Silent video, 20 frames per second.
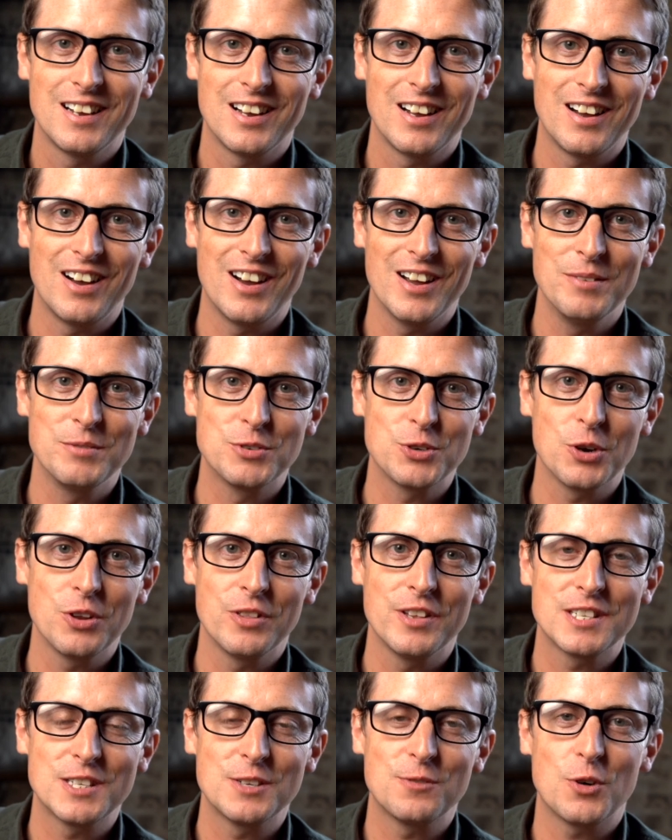Hi, I'm John and
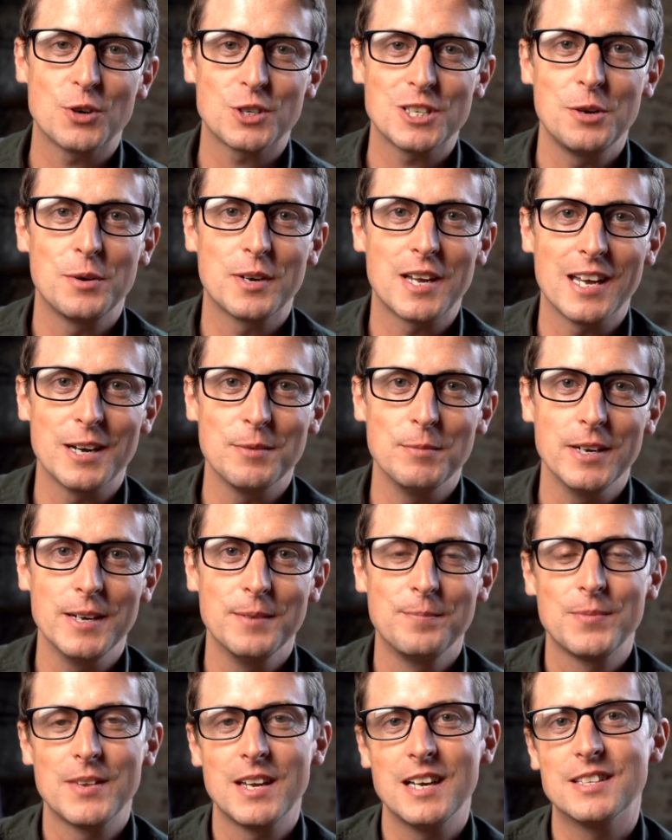this is Foxlow Academy.
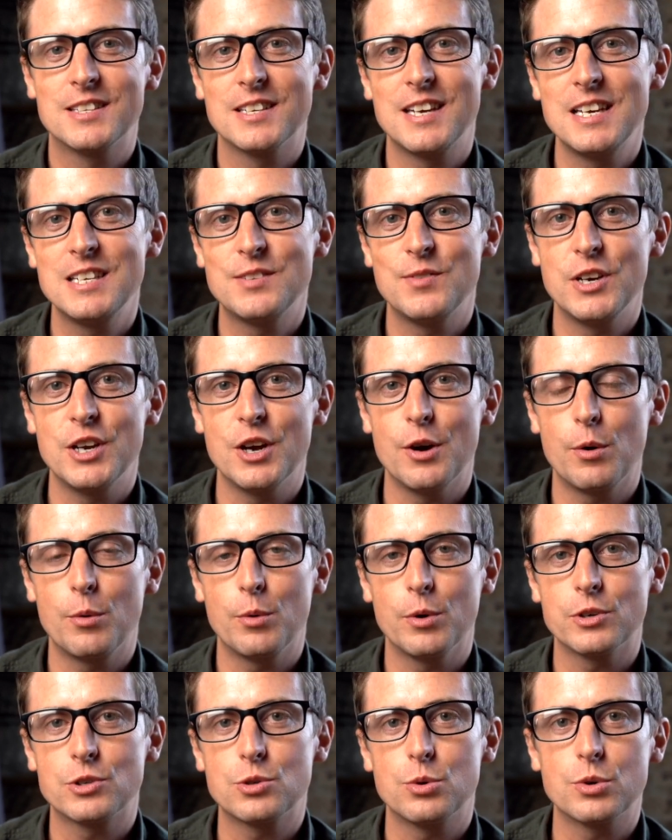In today's video I
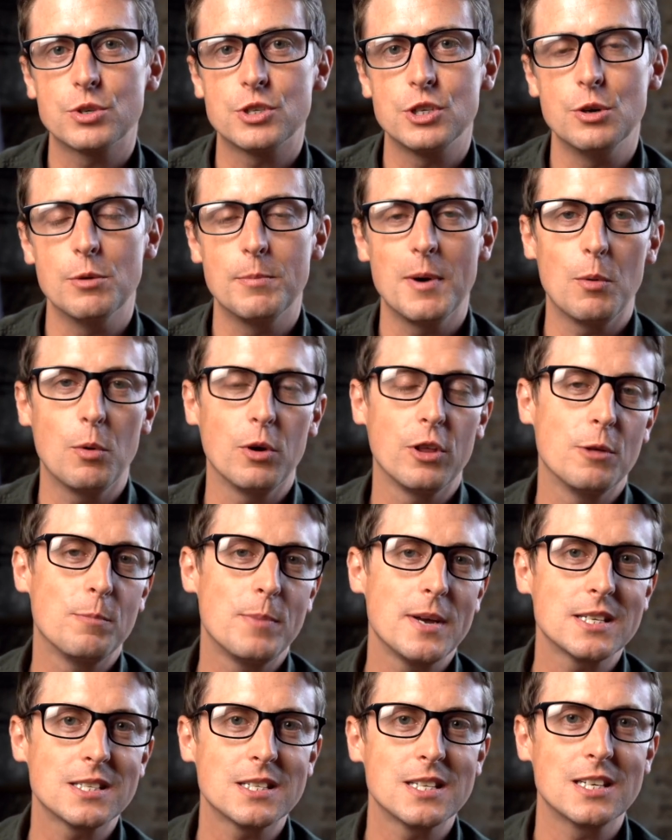want to talk to you about one of the
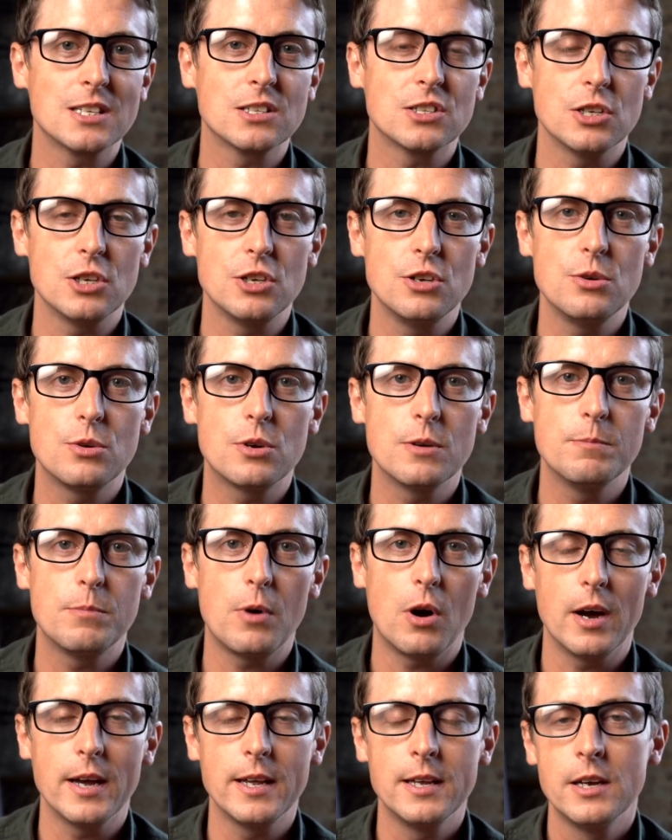best things that you can
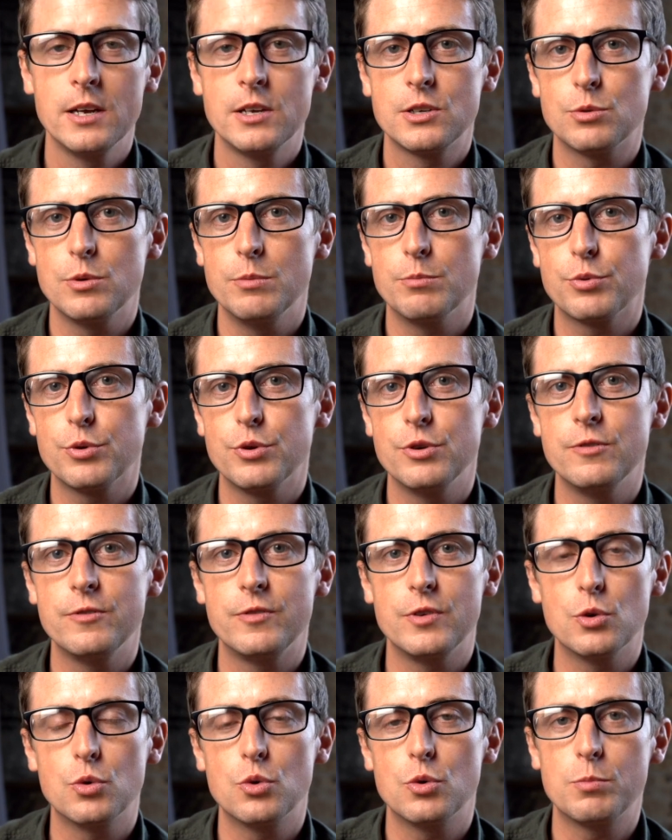buy to improve
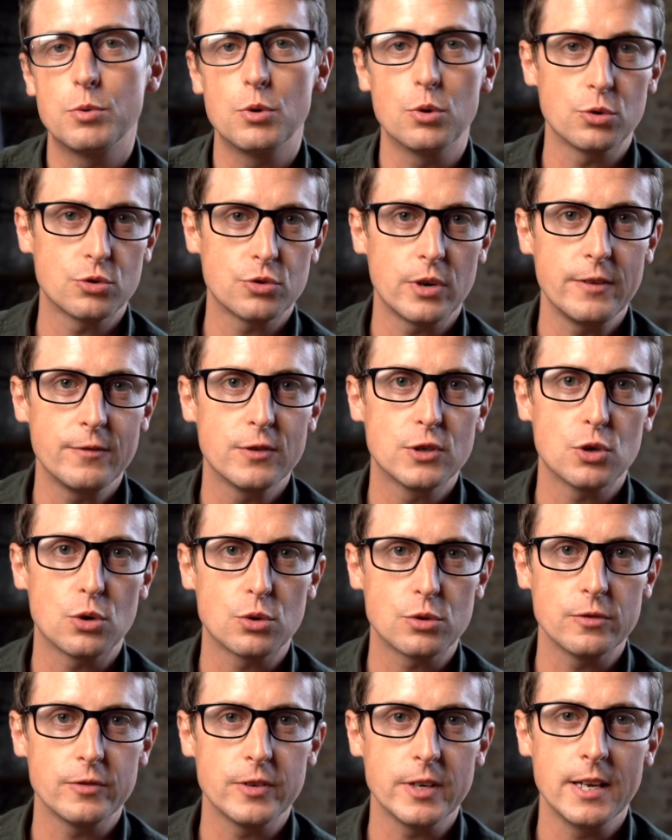your portrait
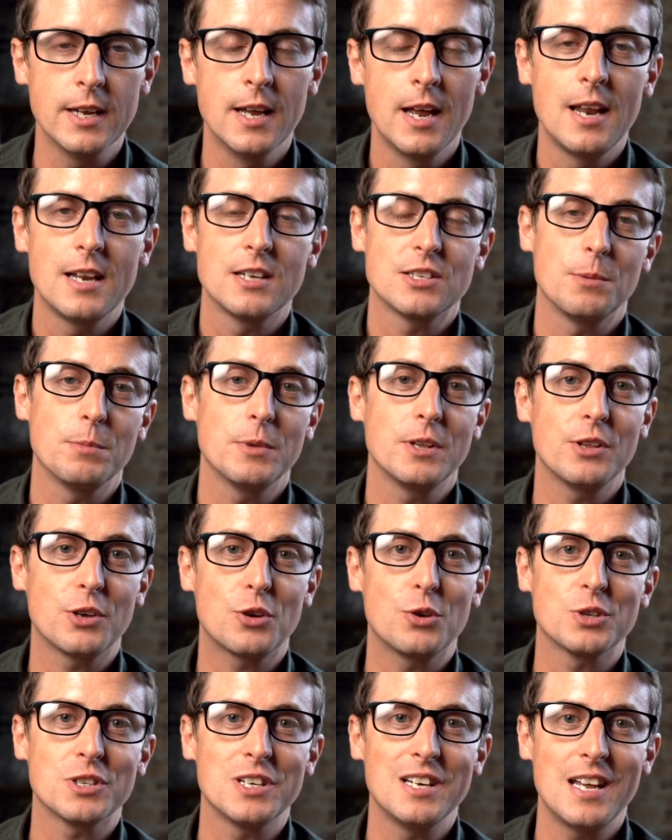photography, something that
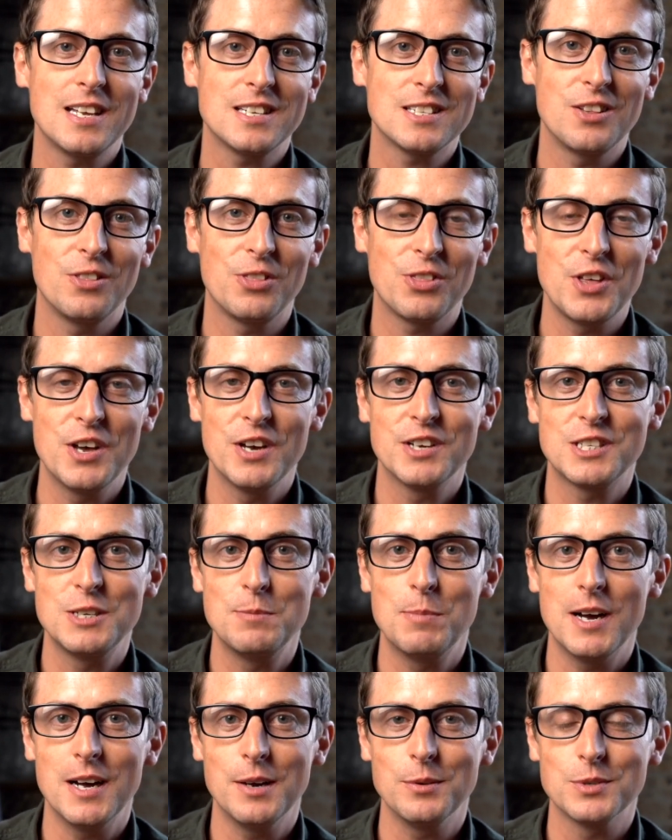costs less than
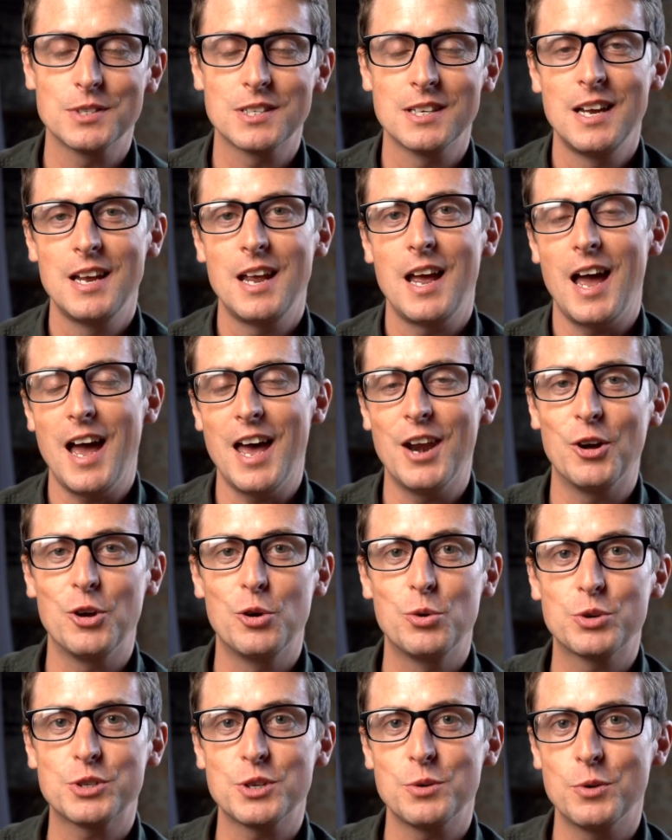£30, and I
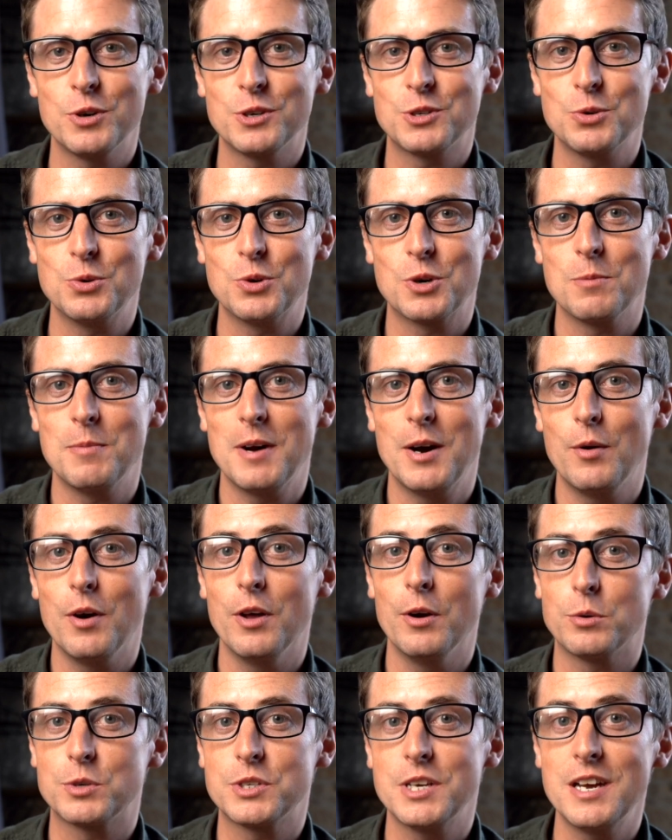also want to talk about an
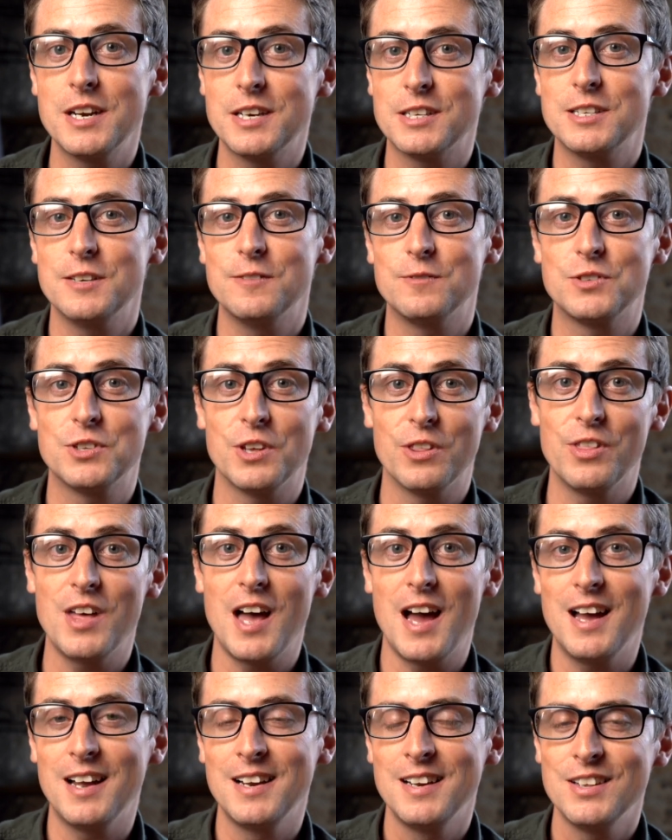alternative to
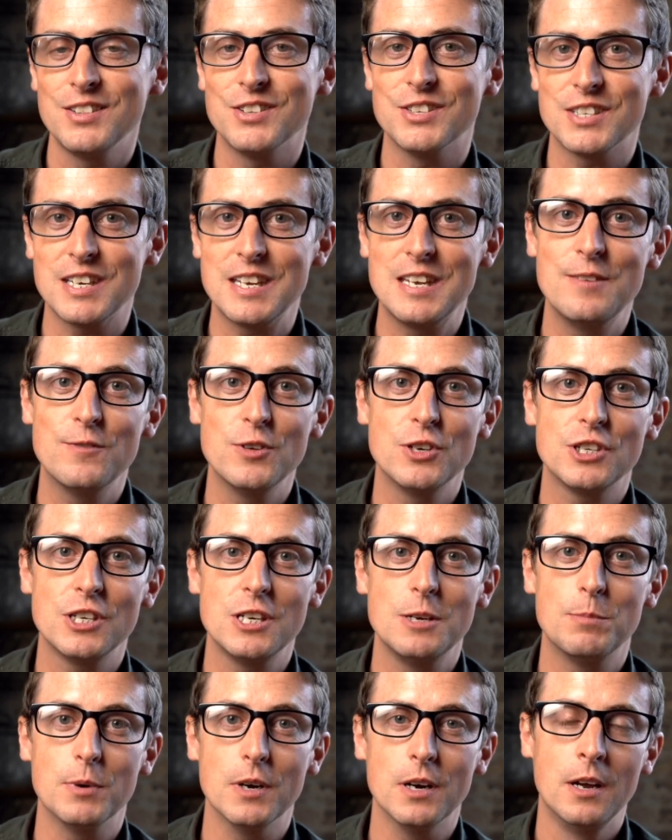that that's even
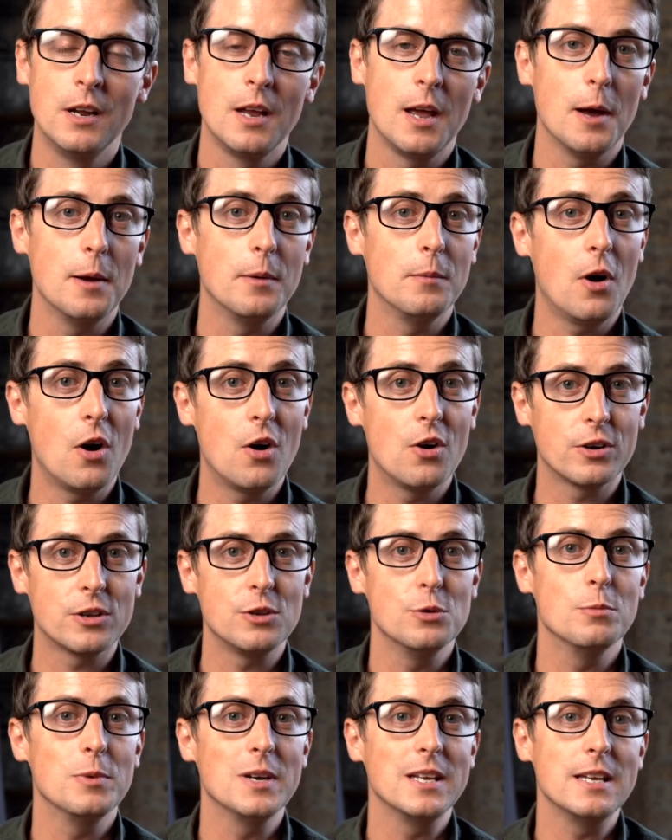cheaper and
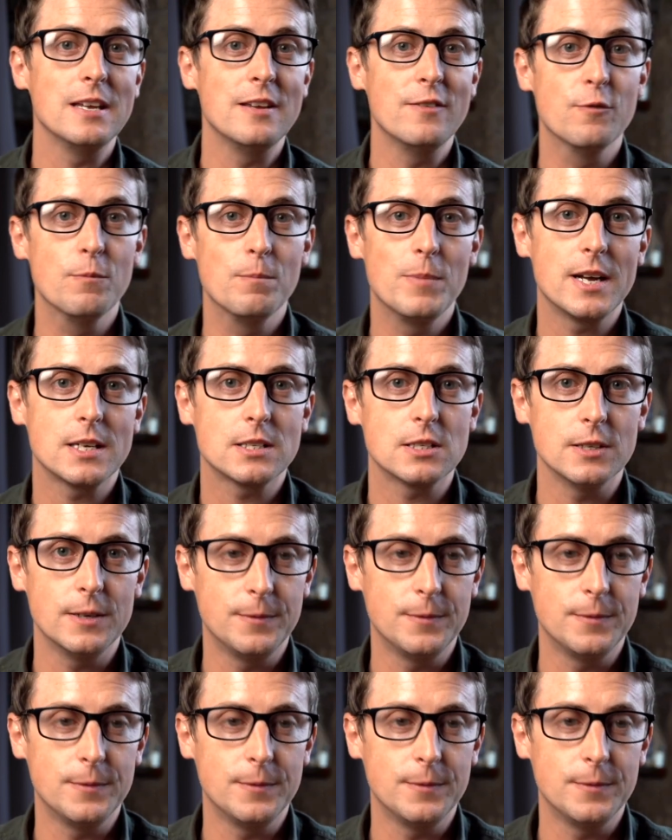arguably even better.